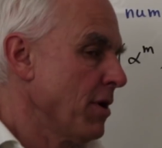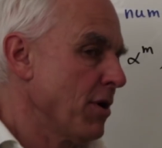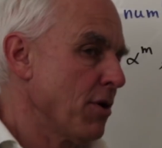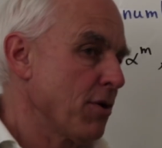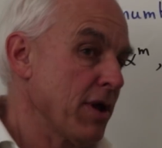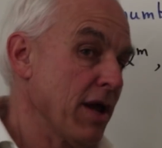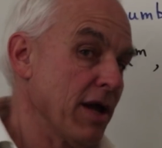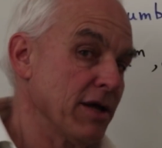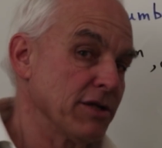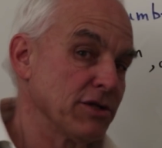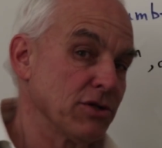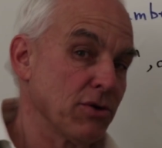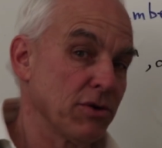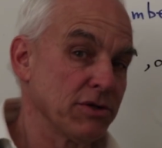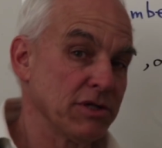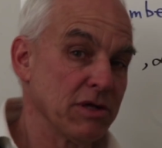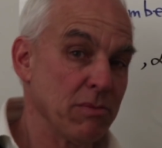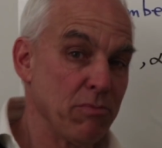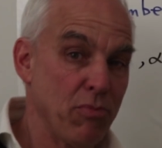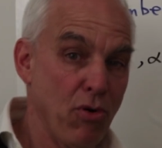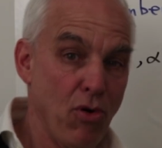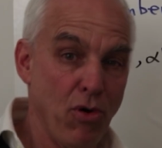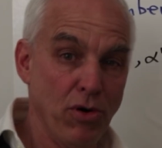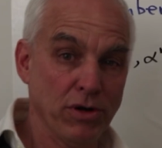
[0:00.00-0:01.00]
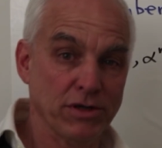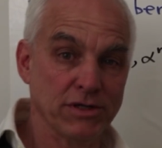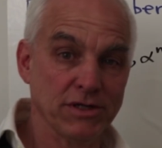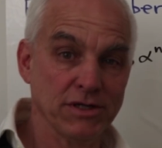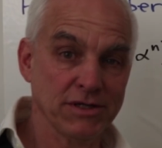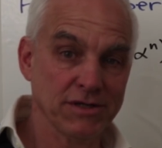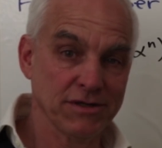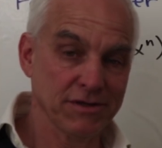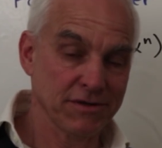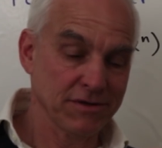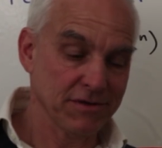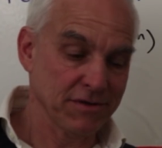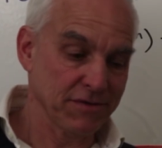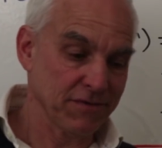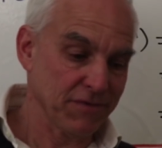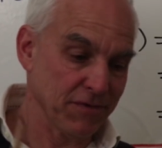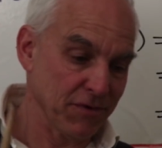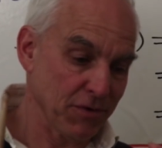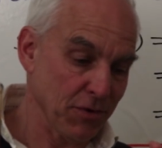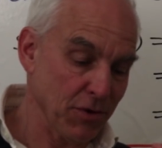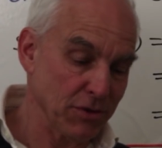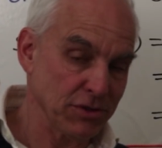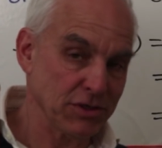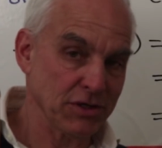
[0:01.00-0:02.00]
Okay, so it's important
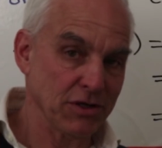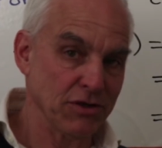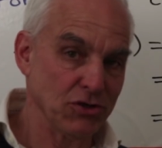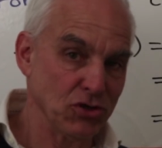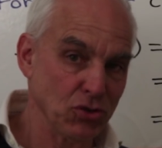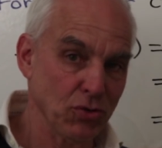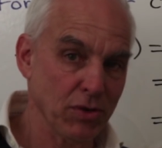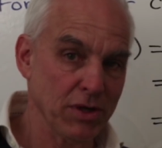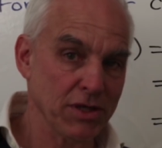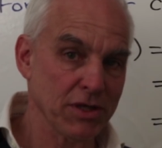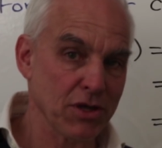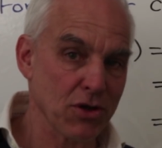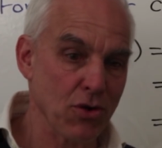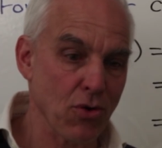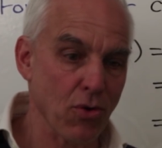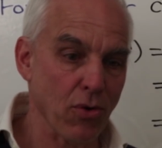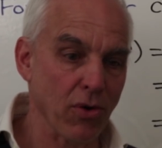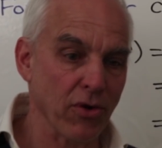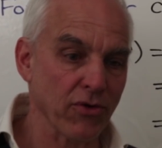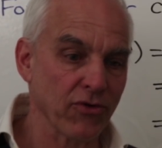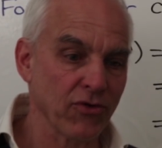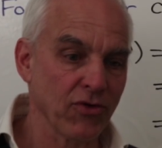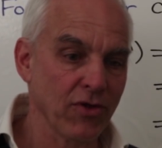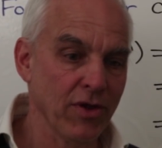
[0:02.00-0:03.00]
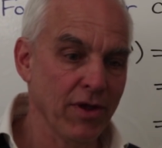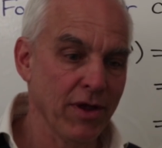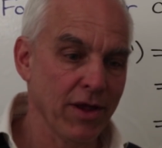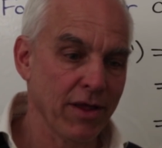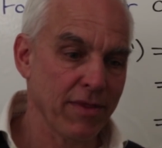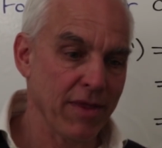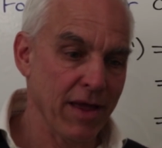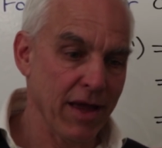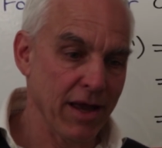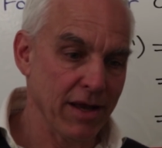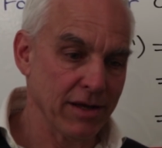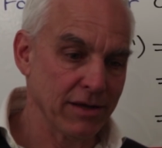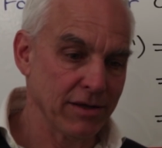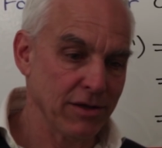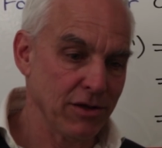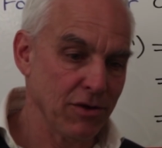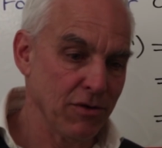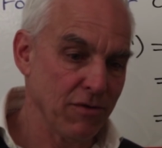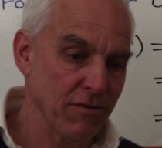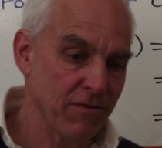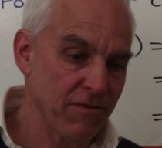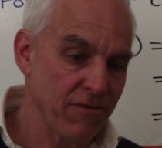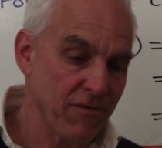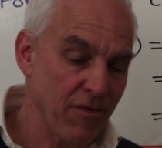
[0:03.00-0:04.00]
for those doing the course that
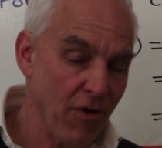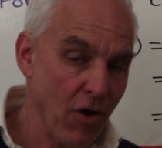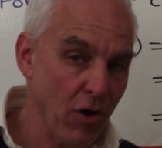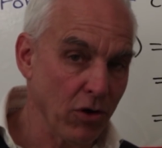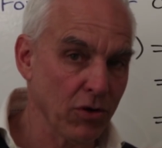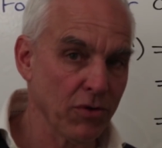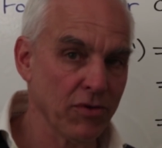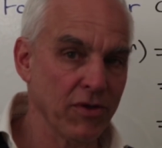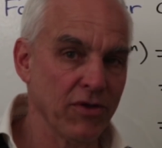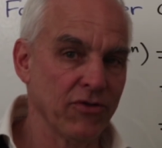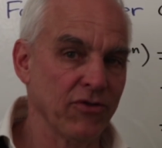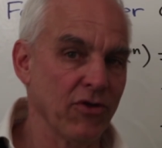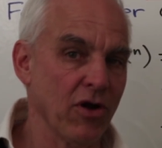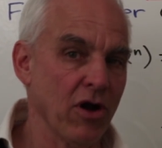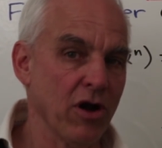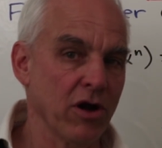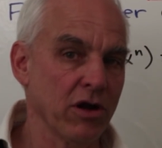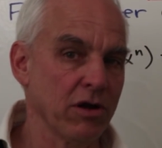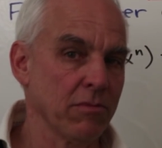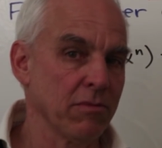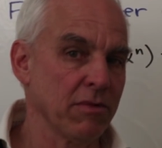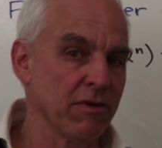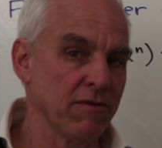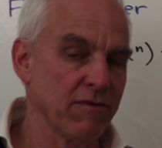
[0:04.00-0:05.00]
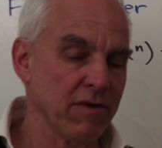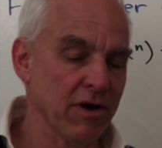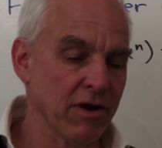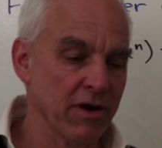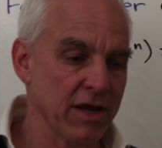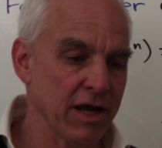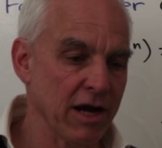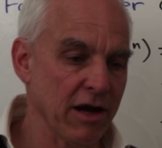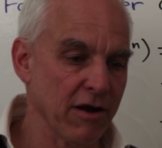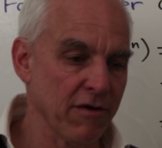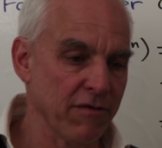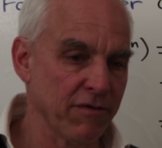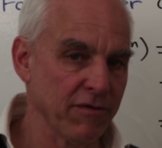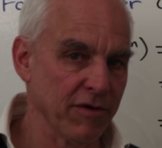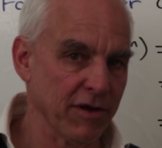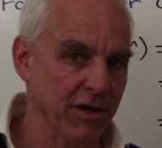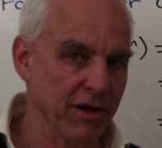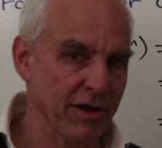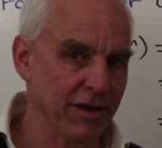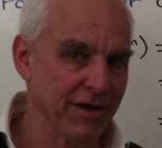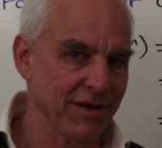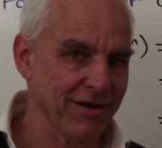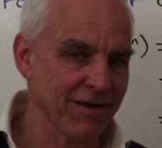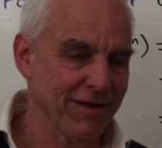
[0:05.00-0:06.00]
you follow this argument very
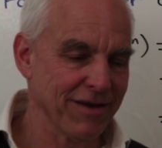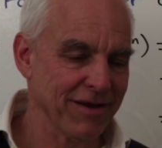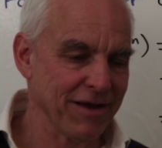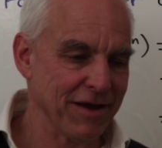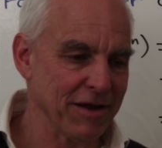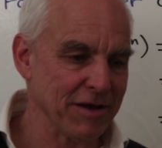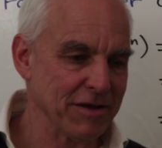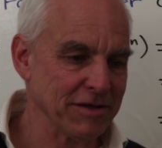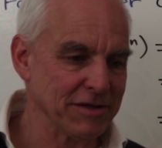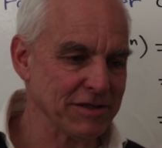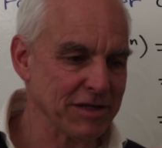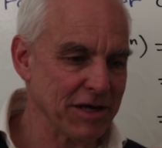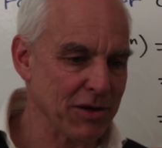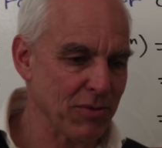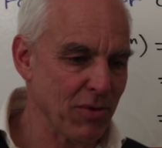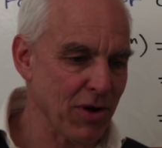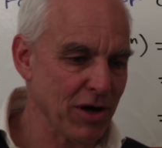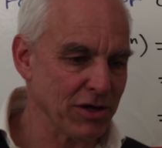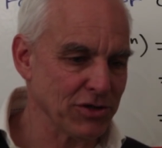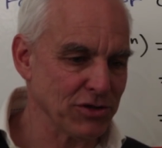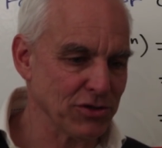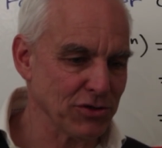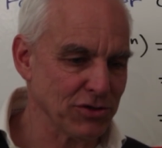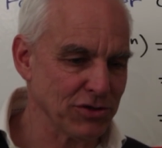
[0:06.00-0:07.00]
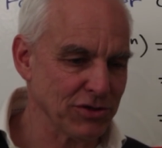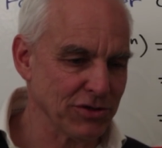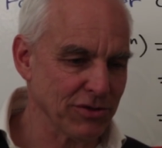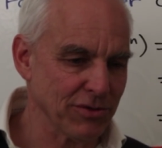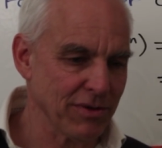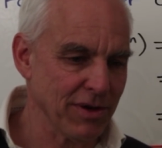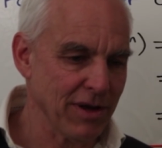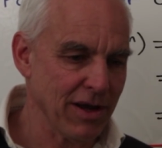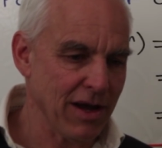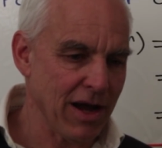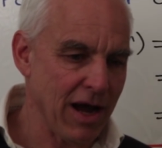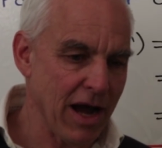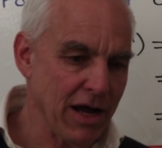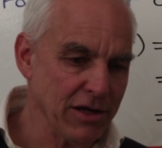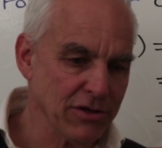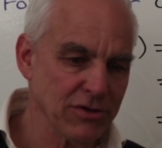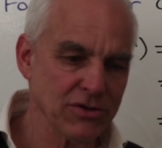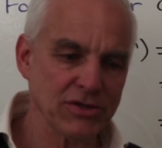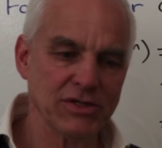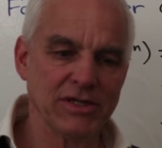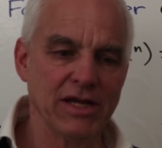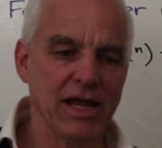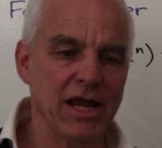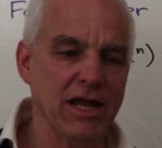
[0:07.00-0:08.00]
carefully, and I want you to
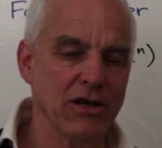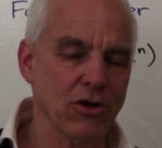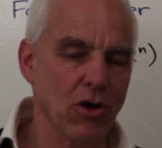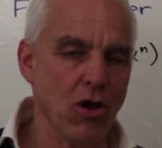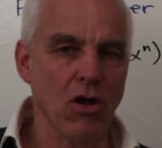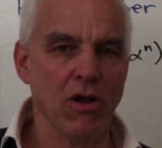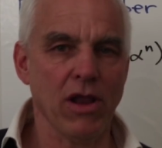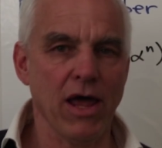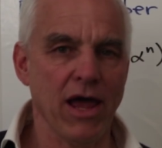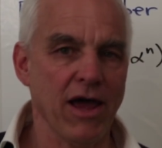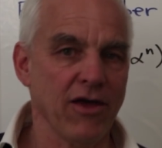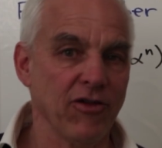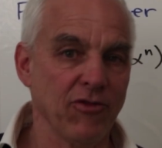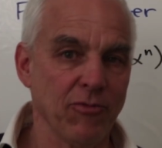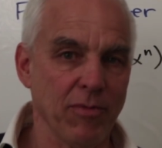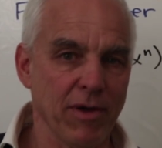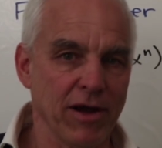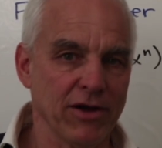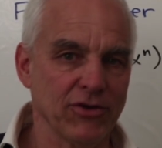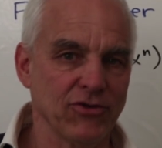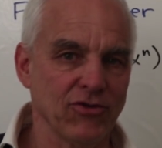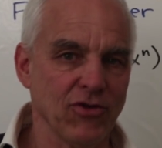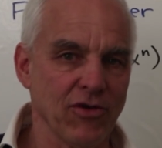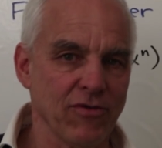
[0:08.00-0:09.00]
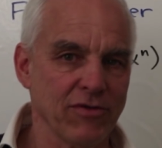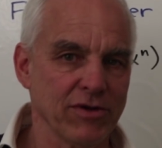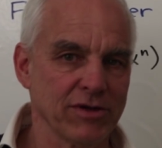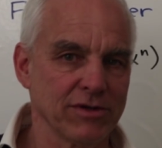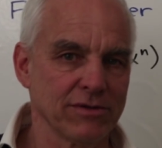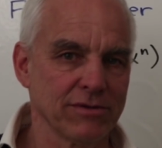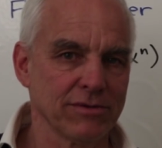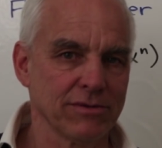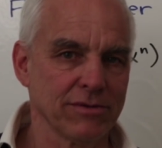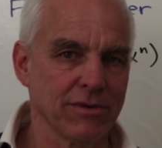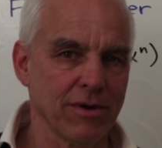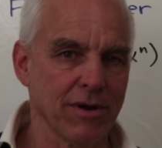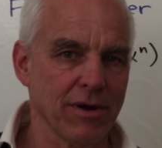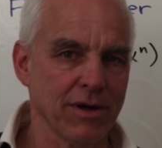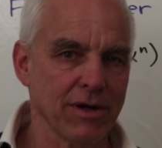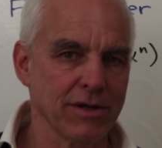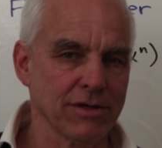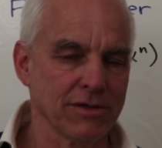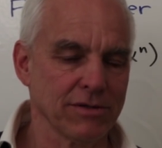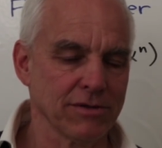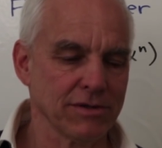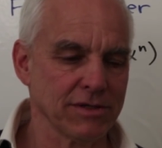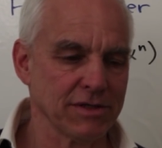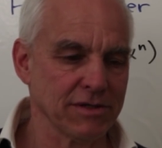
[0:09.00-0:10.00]
understand all aspects of it. All
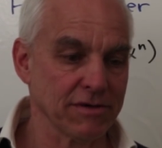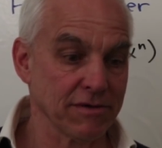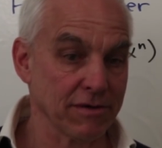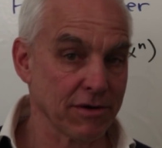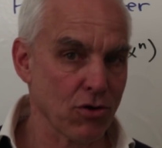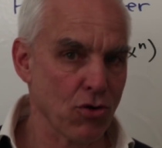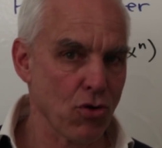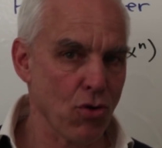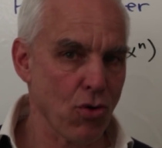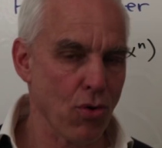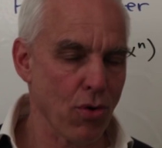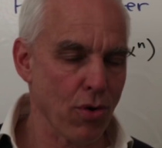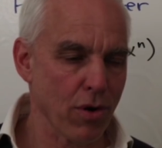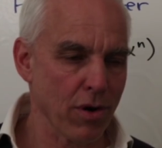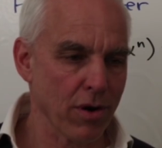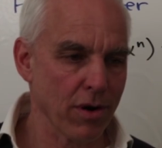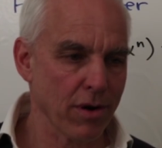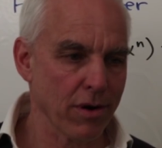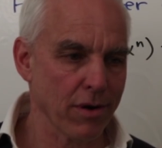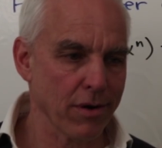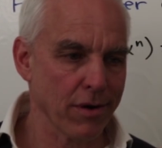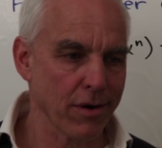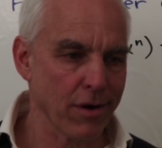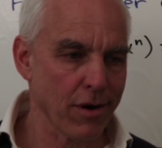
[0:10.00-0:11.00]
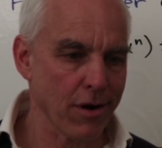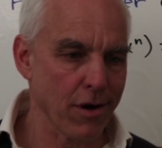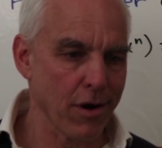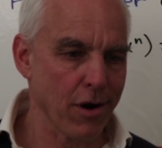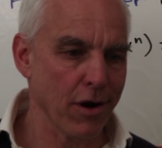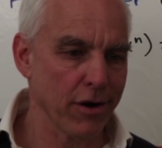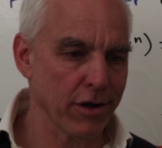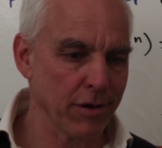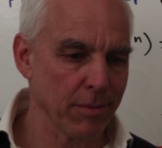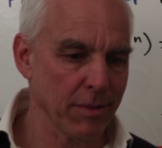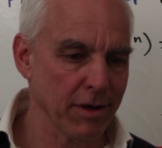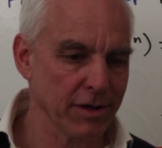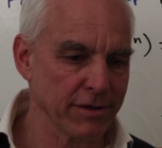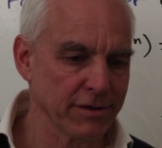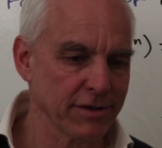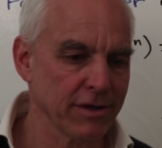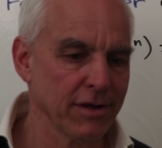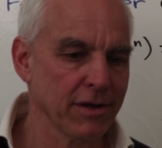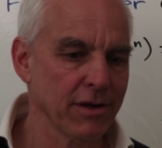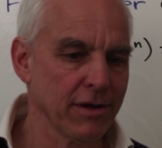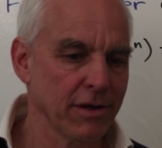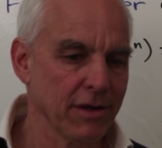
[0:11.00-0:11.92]
right, so it's the core argument.